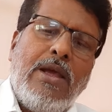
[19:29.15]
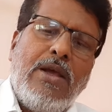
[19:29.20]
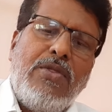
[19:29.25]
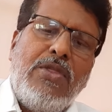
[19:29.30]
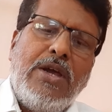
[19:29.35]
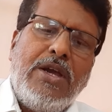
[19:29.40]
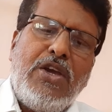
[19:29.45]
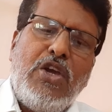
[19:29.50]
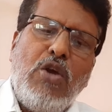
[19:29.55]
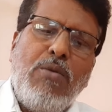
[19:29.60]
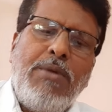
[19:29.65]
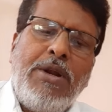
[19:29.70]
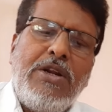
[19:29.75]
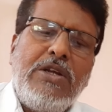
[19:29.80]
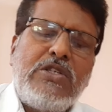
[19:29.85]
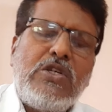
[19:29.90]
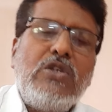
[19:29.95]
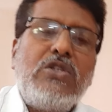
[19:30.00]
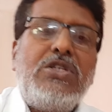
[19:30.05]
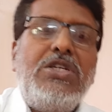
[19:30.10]
the human
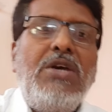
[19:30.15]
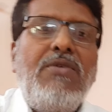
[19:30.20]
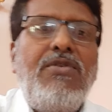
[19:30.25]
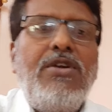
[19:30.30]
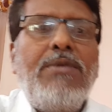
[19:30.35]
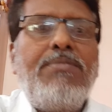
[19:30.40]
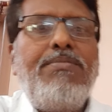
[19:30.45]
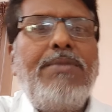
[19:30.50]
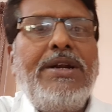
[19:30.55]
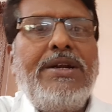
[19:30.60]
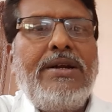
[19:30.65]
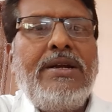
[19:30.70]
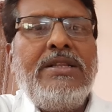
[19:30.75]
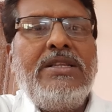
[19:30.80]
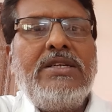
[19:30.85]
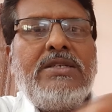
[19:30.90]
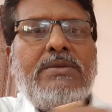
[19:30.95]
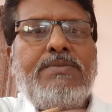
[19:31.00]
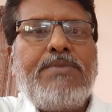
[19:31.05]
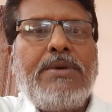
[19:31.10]
resource development in
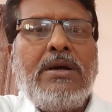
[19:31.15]
this